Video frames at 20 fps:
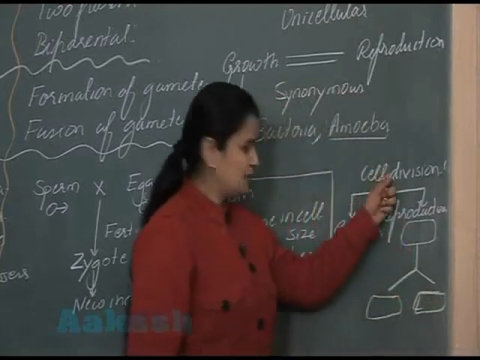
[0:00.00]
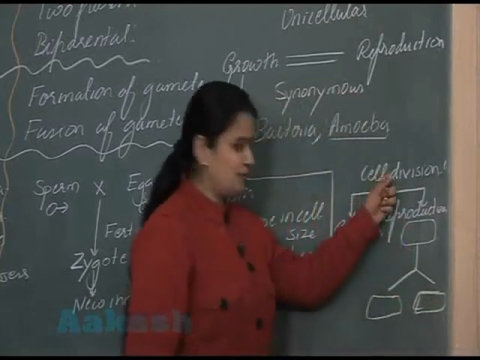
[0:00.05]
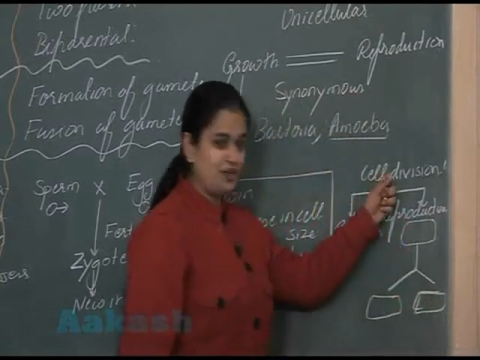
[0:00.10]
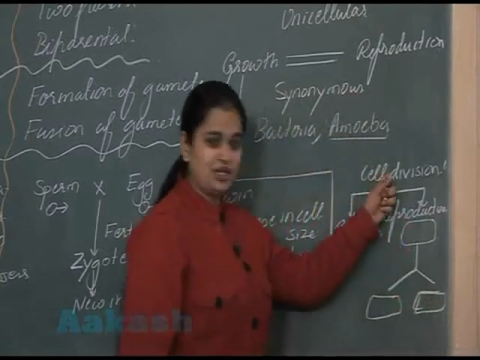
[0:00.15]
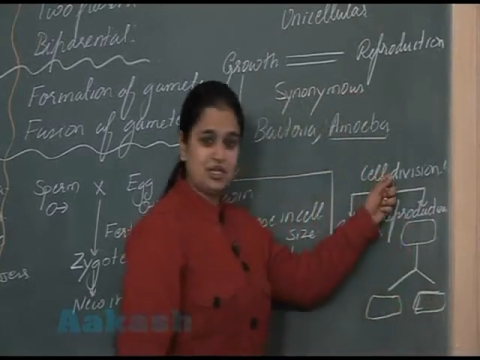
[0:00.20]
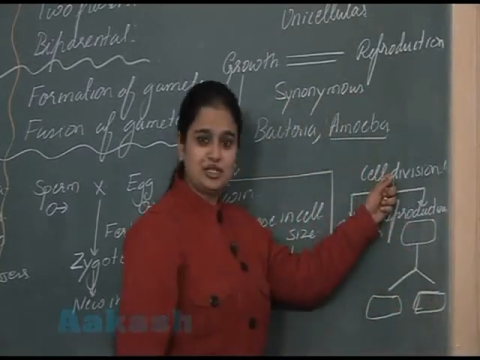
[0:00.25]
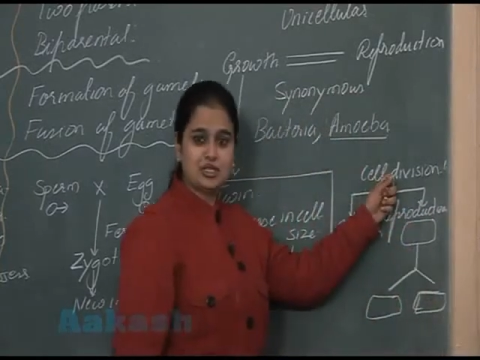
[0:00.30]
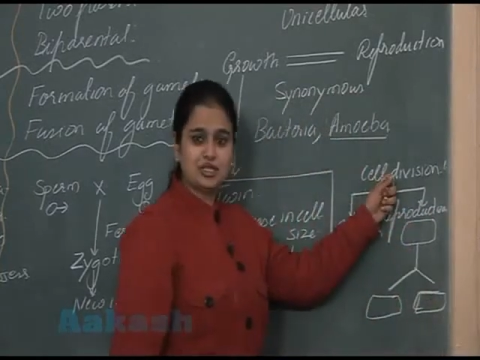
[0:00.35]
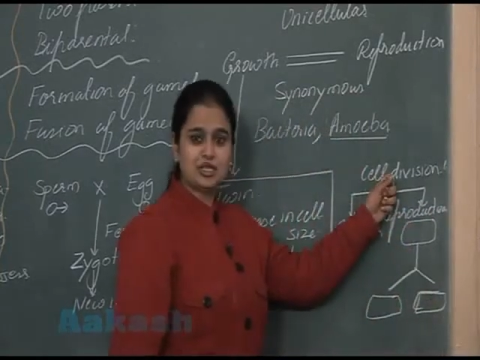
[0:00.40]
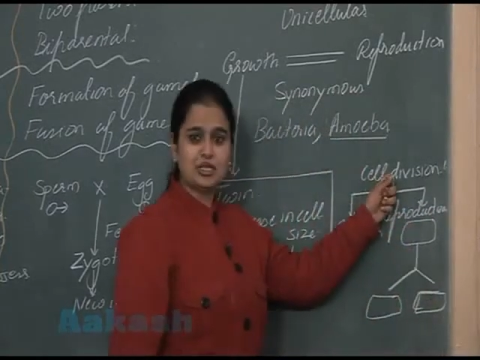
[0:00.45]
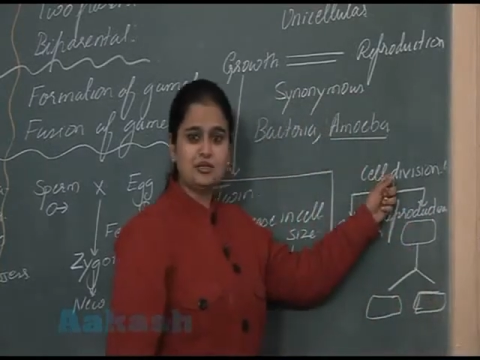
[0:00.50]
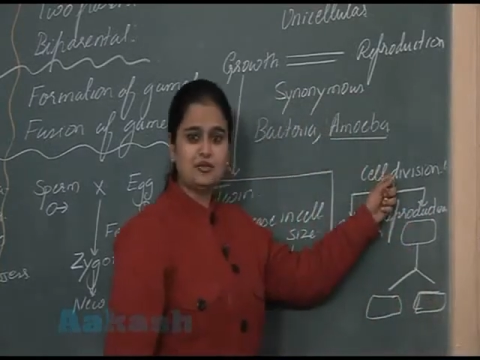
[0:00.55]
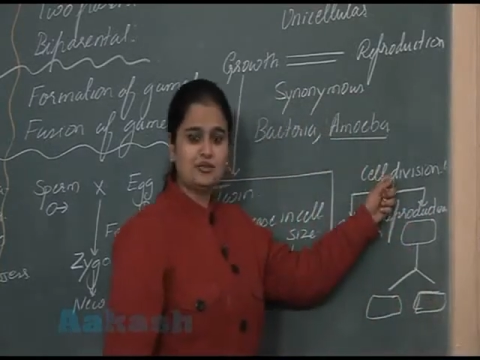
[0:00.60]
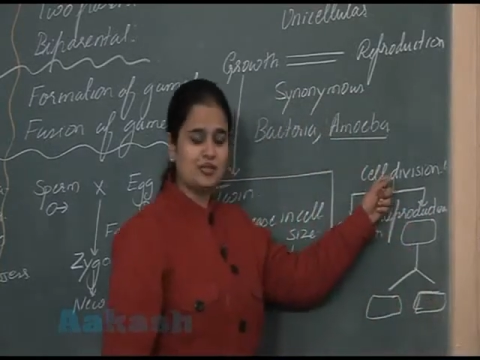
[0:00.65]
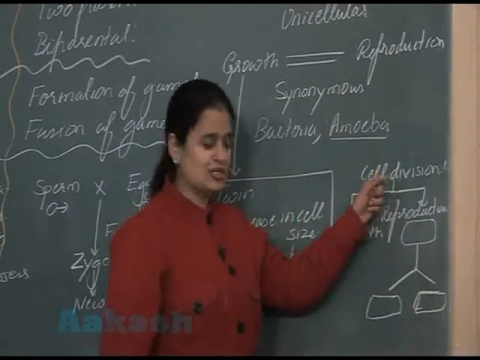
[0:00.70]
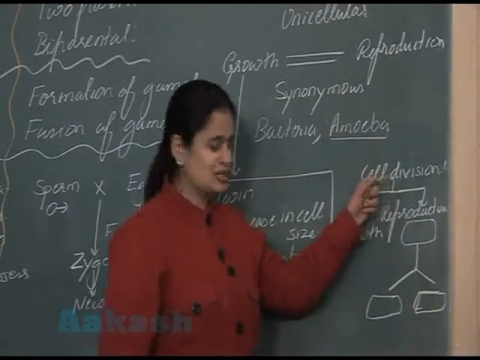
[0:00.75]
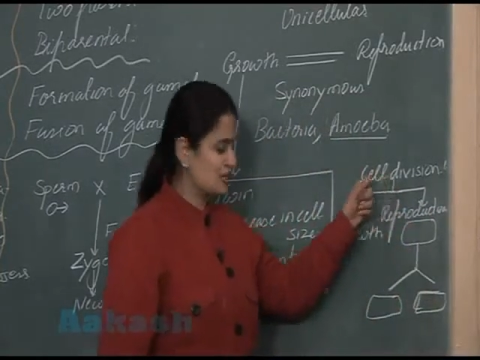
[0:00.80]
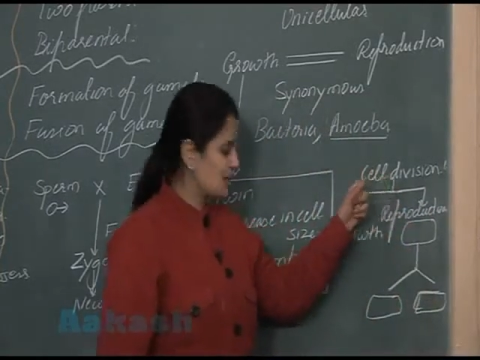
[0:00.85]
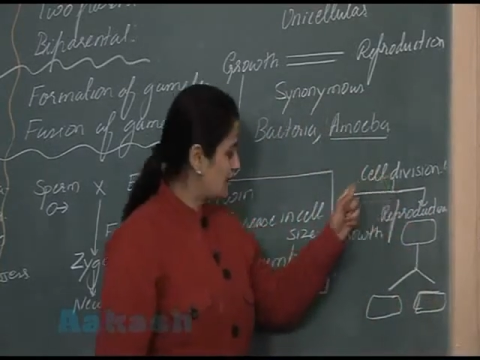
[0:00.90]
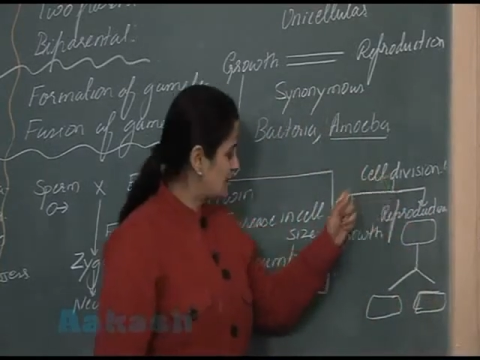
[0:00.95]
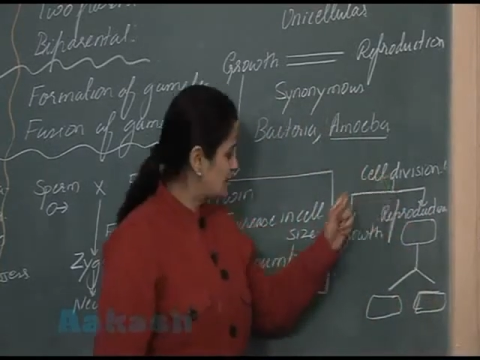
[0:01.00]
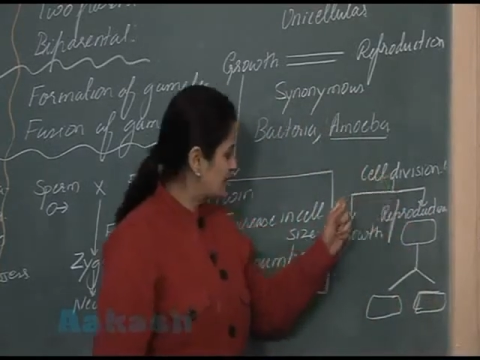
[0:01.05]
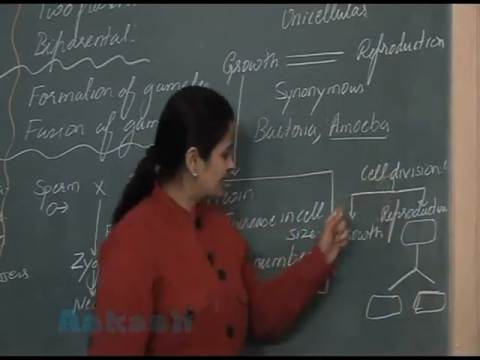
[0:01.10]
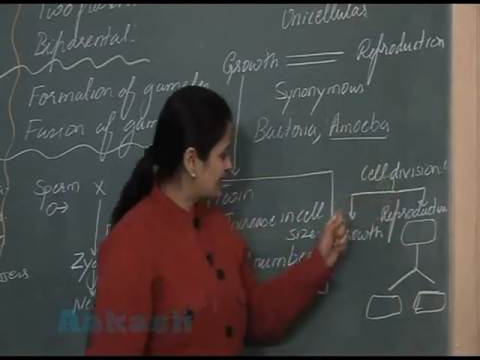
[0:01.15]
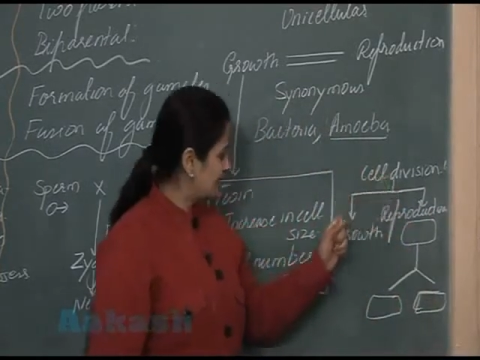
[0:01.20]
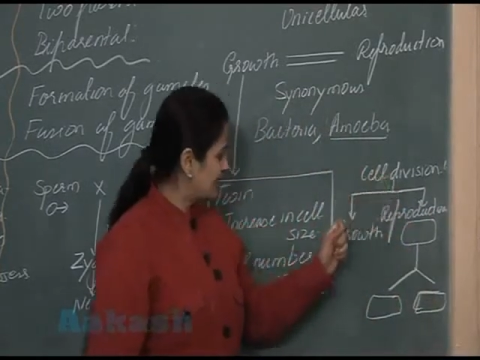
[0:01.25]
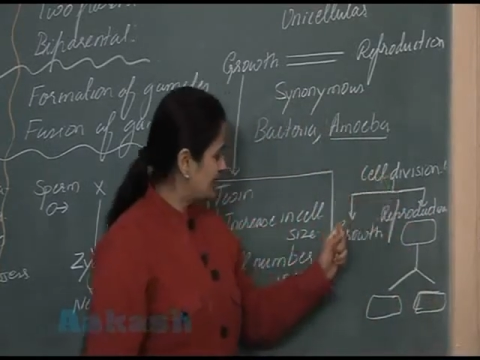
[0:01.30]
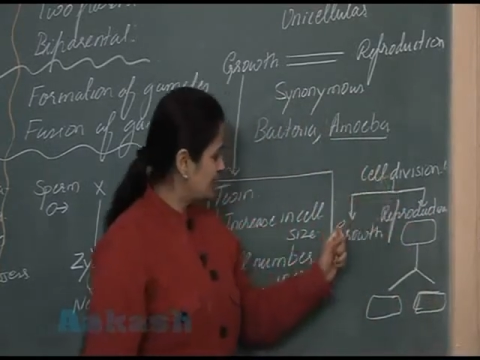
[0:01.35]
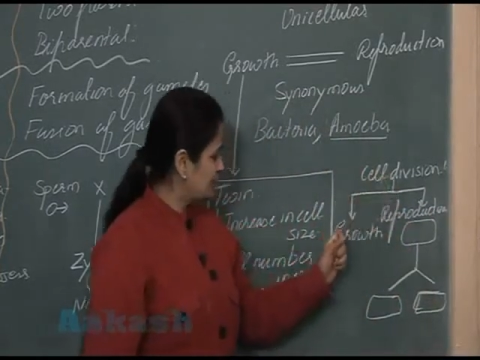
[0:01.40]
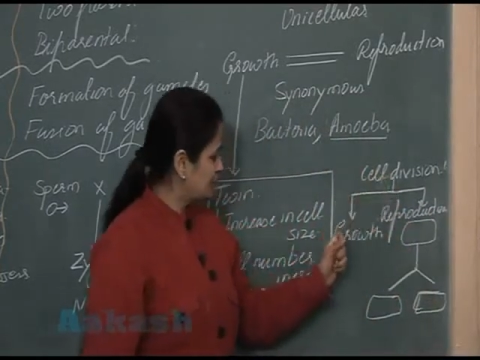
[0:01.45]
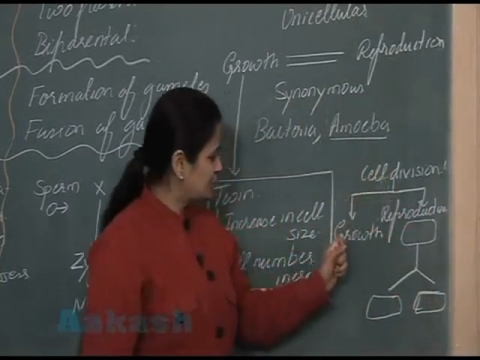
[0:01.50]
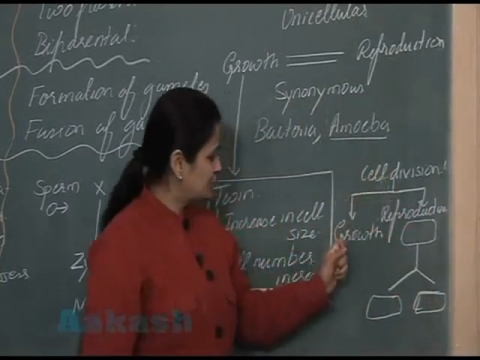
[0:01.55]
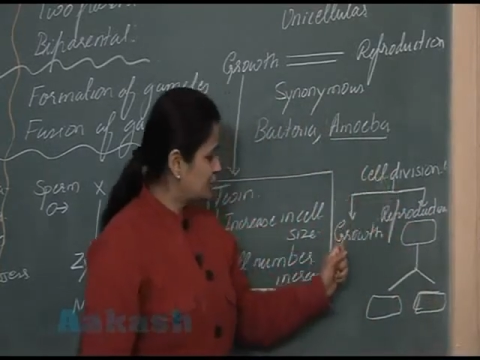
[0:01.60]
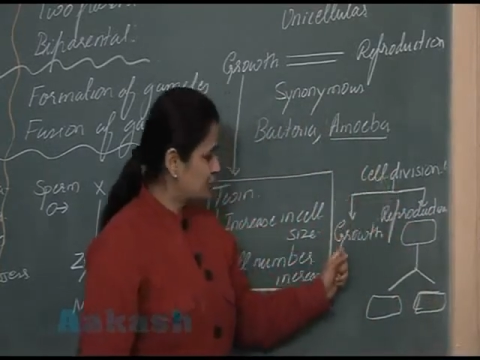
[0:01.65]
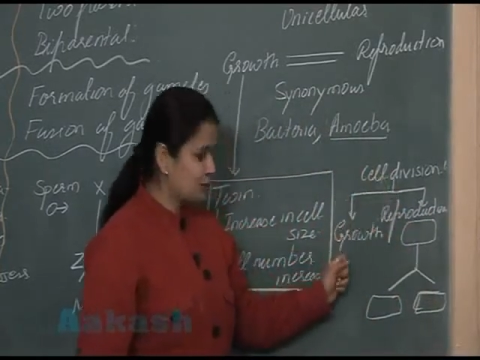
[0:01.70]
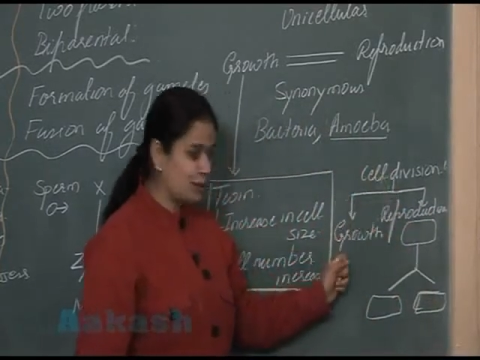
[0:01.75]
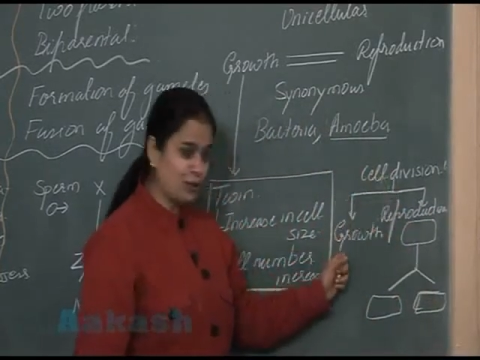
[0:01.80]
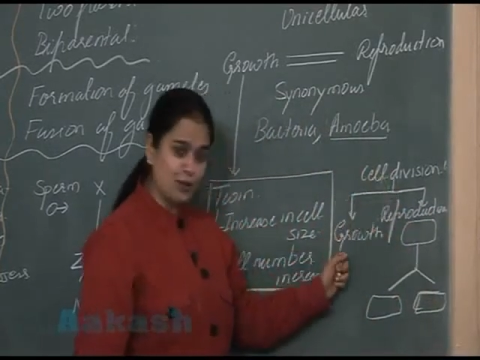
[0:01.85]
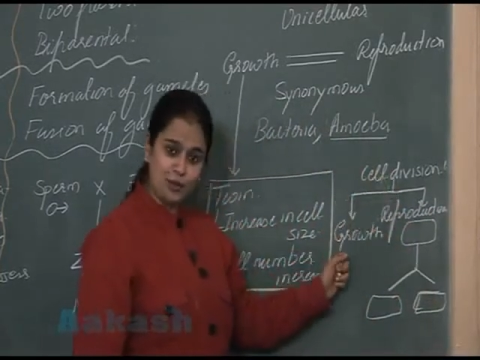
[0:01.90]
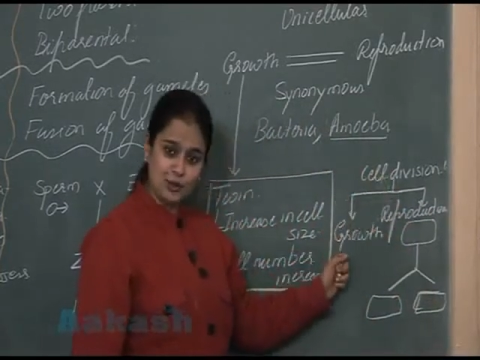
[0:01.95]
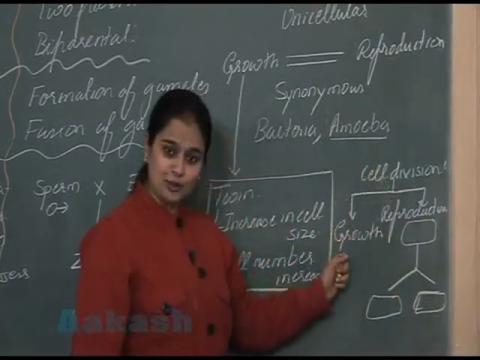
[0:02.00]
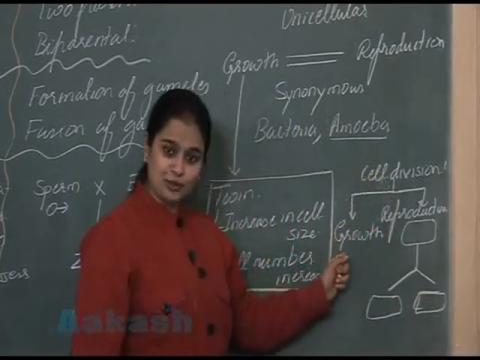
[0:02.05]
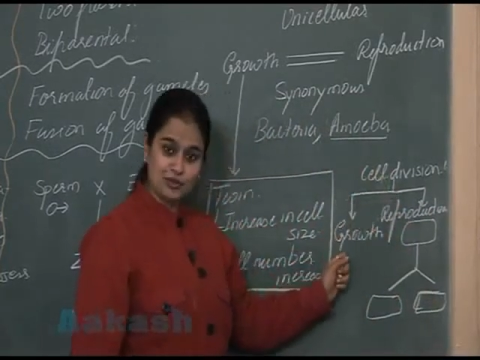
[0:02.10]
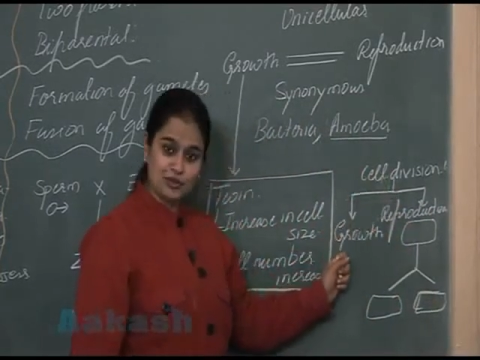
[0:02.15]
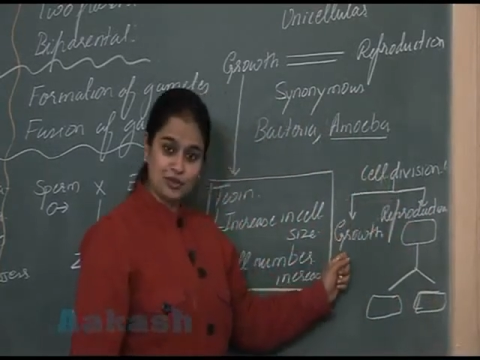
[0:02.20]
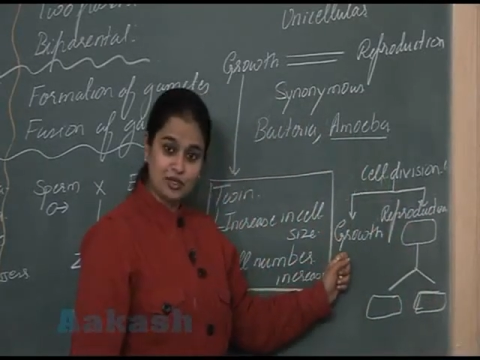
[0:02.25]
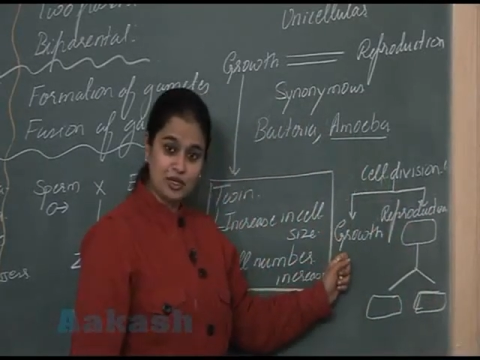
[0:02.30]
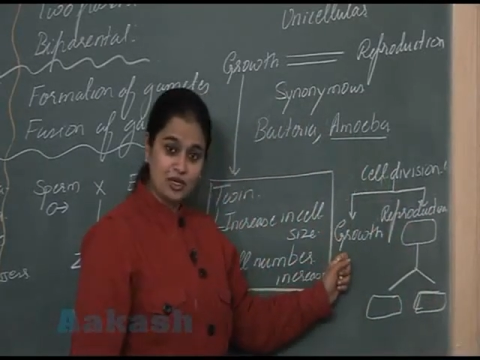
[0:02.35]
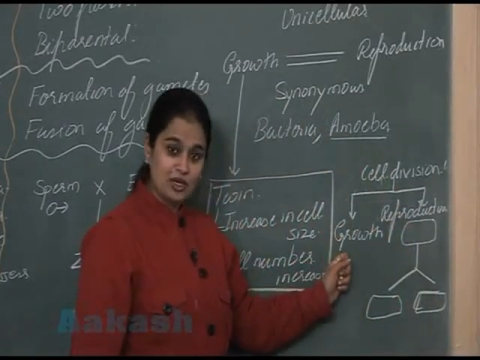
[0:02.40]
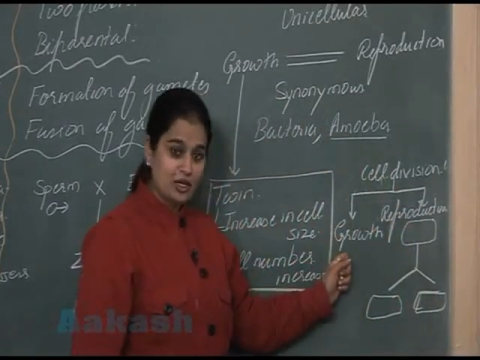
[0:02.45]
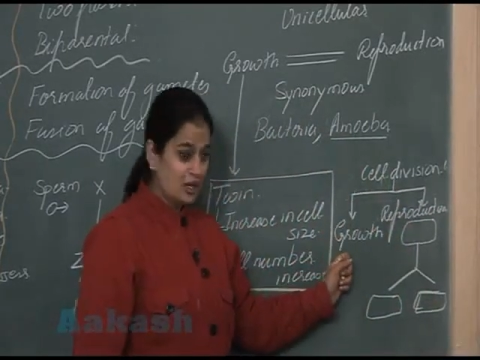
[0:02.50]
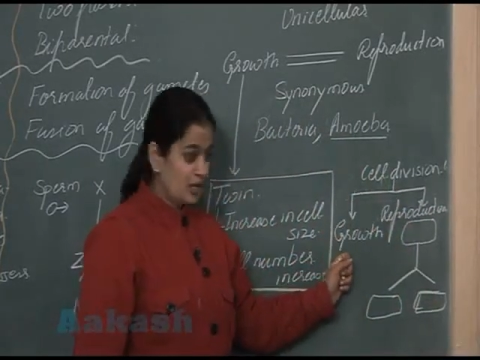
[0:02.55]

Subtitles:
division results in growth.